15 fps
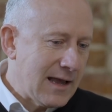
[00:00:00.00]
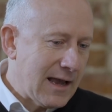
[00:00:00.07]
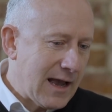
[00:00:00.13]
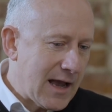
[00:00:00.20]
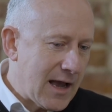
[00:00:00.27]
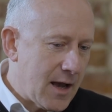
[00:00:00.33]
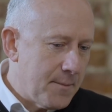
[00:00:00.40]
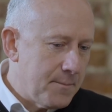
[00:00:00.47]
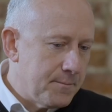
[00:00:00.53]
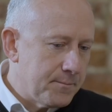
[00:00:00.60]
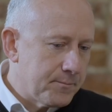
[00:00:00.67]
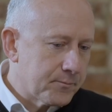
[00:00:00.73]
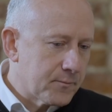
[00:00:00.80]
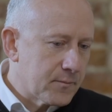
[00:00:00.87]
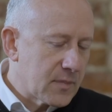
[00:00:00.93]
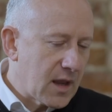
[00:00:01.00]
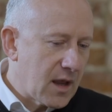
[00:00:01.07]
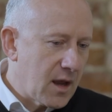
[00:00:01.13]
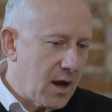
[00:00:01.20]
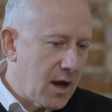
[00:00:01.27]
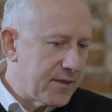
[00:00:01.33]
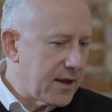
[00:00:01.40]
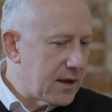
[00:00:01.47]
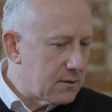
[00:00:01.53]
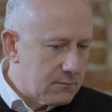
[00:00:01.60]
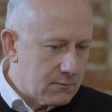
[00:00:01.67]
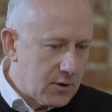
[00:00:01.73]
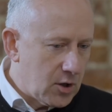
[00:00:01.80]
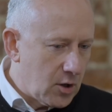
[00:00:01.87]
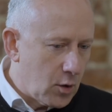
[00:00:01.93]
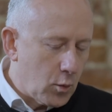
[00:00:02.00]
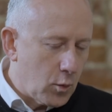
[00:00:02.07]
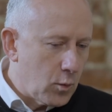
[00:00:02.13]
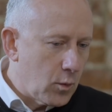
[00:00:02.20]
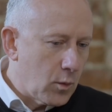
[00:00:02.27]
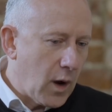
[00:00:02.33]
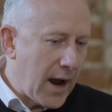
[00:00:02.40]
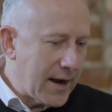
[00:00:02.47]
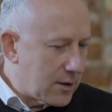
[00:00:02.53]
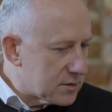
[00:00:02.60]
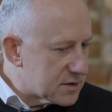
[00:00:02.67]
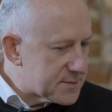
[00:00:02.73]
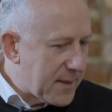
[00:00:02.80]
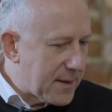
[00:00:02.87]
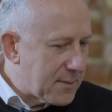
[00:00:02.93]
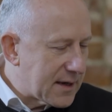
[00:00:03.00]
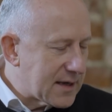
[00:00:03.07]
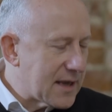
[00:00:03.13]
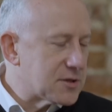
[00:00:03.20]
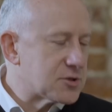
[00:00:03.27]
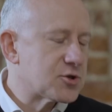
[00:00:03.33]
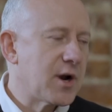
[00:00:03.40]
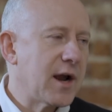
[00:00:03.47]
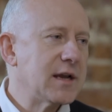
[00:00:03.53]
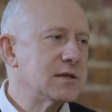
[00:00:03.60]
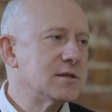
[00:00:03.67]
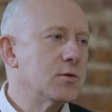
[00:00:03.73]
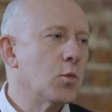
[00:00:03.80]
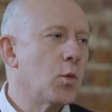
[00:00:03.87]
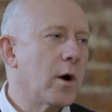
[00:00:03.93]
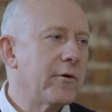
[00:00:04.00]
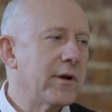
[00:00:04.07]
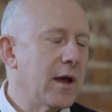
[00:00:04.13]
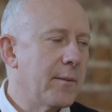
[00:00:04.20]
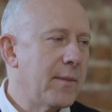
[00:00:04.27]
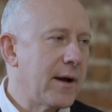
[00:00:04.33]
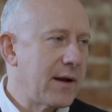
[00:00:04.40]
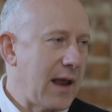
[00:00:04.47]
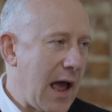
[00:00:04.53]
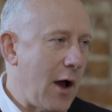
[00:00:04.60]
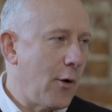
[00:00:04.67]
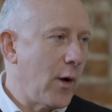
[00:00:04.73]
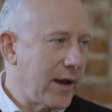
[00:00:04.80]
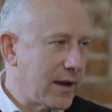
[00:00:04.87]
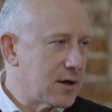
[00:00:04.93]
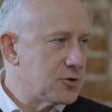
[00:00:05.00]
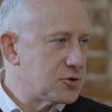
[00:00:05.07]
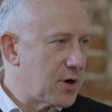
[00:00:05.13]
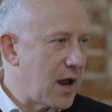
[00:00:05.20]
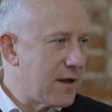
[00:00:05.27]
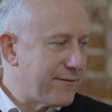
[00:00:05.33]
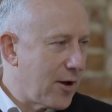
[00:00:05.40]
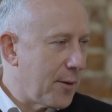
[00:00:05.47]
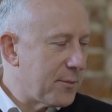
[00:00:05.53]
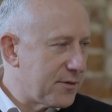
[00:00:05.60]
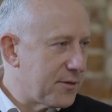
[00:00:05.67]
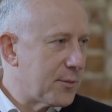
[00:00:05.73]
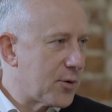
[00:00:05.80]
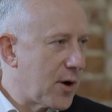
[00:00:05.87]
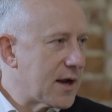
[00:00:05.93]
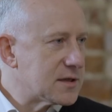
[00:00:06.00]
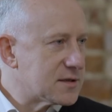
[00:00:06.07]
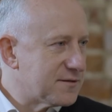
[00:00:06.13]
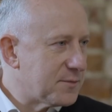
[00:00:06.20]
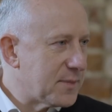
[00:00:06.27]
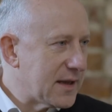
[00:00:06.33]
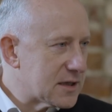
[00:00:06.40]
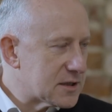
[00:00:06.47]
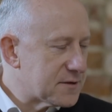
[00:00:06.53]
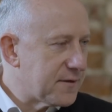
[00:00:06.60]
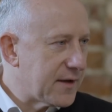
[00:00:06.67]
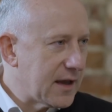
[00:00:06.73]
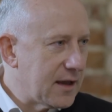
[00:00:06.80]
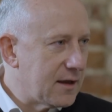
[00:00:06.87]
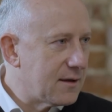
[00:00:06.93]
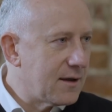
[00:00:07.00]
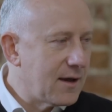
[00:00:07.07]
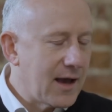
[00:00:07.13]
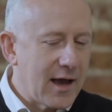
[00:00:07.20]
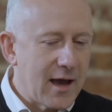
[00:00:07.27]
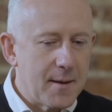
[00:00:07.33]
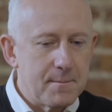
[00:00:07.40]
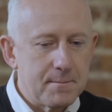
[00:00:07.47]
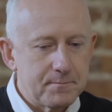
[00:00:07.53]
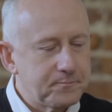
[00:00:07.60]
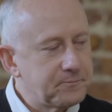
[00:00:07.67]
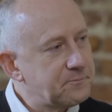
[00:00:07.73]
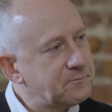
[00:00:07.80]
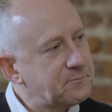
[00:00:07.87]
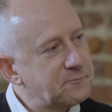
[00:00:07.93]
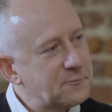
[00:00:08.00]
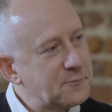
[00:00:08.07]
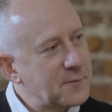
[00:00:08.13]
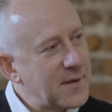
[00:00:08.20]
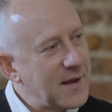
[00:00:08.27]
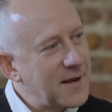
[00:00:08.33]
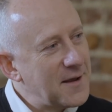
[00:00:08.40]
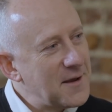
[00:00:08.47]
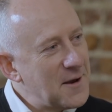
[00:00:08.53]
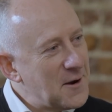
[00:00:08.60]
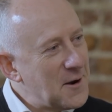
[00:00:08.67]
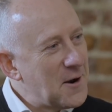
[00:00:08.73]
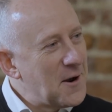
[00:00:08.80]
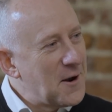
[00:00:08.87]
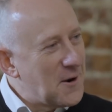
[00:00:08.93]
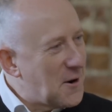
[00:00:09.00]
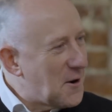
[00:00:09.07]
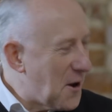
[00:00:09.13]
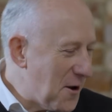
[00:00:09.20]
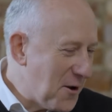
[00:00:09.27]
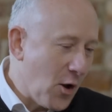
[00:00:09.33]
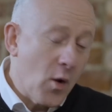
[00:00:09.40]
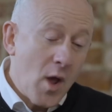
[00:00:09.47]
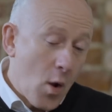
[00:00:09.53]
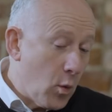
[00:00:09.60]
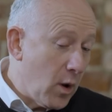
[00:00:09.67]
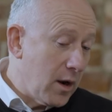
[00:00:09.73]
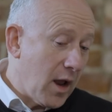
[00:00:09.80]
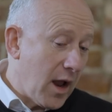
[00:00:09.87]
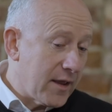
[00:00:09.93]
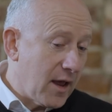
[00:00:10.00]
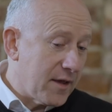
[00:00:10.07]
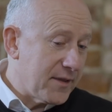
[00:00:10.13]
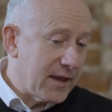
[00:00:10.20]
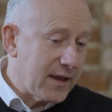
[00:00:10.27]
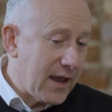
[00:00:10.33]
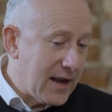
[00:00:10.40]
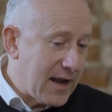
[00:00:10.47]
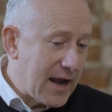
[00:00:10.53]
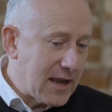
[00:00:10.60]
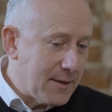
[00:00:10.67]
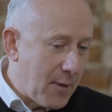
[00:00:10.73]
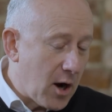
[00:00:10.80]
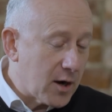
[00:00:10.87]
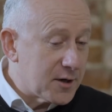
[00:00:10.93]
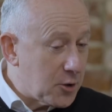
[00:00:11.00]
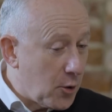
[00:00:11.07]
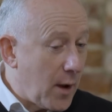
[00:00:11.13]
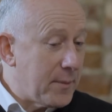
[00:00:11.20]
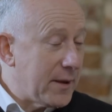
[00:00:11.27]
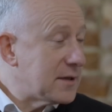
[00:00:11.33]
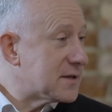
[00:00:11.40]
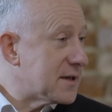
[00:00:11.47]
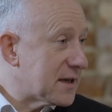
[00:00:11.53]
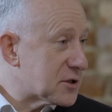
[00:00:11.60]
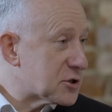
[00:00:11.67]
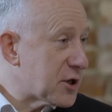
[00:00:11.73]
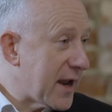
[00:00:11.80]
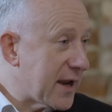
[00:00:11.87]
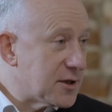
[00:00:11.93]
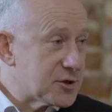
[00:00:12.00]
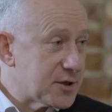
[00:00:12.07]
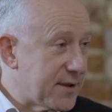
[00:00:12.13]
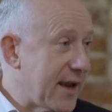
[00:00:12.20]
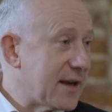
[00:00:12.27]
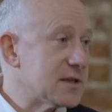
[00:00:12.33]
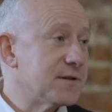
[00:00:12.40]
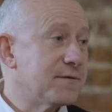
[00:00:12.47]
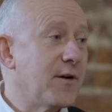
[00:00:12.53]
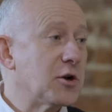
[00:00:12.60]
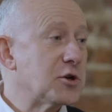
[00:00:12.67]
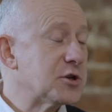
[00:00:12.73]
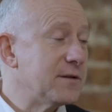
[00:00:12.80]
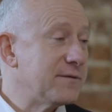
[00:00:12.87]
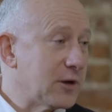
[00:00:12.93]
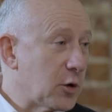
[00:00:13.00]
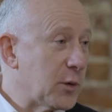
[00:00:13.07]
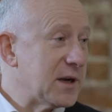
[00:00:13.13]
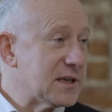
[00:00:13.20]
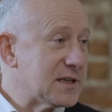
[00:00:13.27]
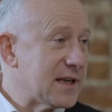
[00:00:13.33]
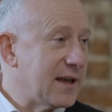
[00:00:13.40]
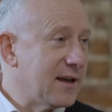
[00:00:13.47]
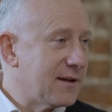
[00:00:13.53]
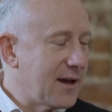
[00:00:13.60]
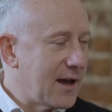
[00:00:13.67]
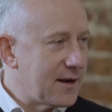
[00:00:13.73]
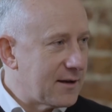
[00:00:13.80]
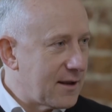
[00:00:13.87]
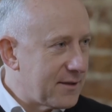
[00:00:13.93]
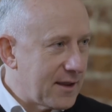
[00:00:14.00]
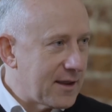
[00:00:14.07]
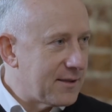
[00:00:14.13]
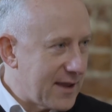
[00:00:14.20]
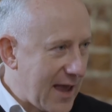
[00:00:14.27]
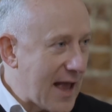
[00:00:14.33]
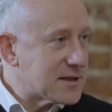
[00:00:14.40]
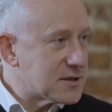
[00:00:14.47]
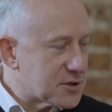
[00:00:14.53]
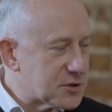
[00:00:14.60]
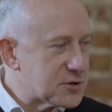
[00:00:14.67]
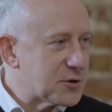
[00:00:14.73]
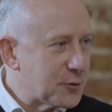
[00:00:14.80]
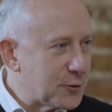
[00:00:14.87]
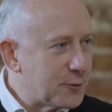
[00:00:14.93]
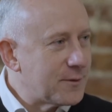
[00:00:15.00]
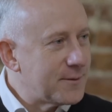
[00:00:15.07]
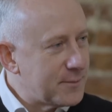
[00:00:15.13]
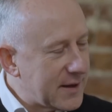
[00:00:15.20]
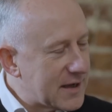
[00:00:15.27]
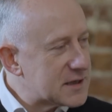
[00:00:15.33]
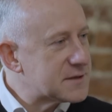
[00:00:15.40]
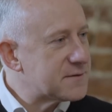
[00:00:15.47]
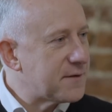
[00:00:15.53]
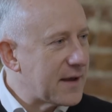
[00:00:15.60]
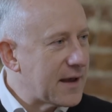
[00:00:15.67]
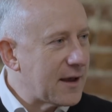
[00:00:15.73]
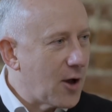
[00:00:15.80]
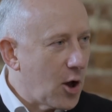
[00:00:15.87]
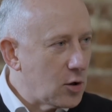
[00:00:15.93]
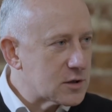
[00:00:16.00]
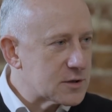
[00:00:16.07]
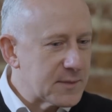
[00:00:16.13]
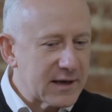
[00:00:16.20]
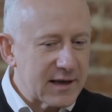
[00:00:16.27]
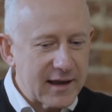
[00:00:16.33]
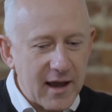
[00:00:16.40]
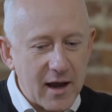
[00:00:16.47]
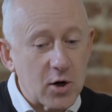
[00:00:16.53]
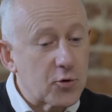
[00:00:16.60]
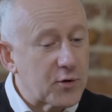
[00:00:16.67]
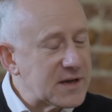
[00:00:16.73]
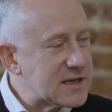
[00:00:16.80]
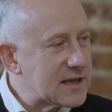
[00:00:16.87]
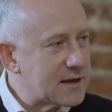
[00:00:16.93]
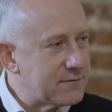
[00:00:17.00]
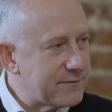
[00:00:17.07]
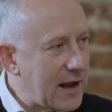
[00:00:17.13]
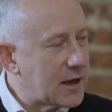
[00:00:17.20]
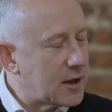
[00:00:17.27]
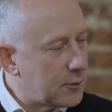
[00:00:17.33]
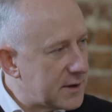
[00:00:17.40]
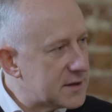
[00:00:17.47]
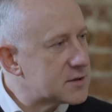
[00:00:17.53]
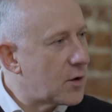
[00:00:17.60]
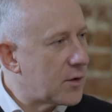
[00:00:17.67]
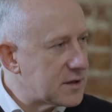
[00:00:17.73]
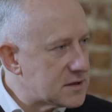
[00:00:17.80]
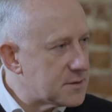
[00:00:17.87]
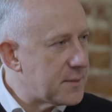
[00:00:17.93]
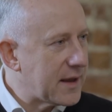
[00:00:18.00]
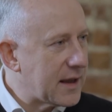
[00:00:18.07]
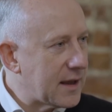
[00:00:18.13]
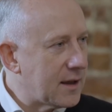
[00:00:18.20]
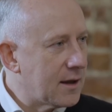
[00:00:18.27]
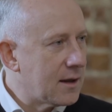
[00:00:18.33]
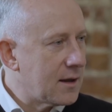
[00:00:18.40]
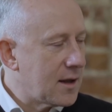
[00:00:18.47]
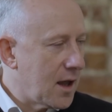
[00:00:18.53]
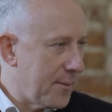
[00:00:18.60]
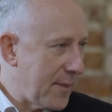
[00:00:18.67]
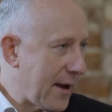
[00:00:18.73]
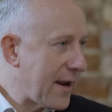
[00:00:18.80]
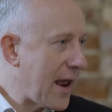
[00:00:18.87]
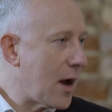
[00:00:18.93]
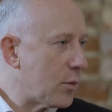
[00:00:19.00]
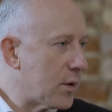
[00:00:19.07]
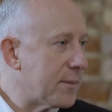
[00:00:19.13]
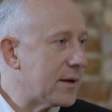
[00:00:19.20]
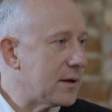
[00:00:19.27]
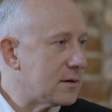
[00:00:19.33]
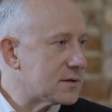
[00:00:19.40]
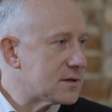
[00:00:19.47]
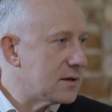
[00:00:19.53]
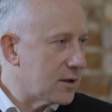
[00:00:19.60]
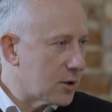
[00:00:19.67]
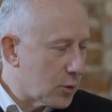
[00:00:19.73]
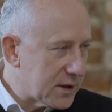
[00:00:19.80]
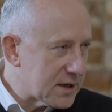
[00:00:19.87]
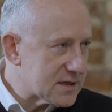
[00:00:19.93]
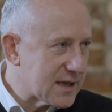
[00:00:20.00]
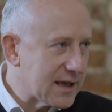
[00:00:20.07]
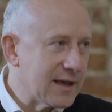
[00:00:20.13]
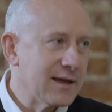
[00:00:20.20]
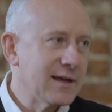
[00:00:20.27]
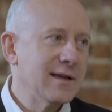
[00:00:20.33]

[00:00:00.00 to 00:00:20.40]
I think, I don't spend my days trying to worry about how I can drive up the price of BSV. No. Well, I don't know how you could if you did want to. No. Well, I think in any market, I built an exchange, and that is a function of liquidity. And the answer to BSV ultimately accreting in value is going to be about how we build liquidity.